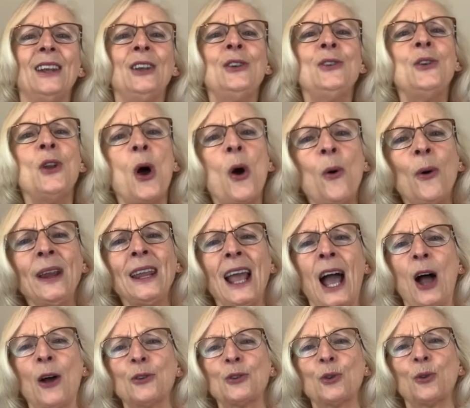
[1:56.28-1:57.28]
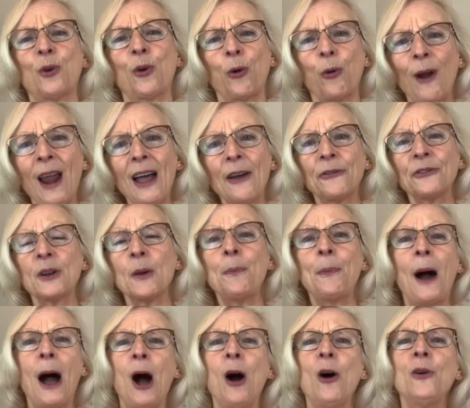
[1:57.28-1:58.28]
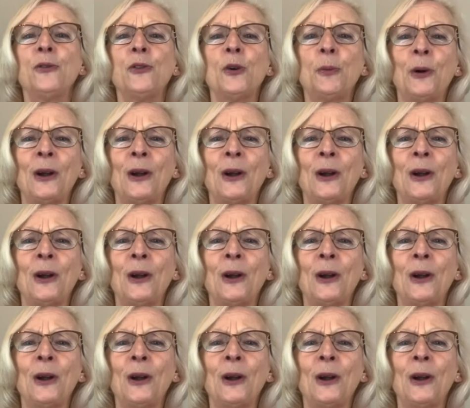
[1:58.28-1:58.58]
knowing how to craft a powerful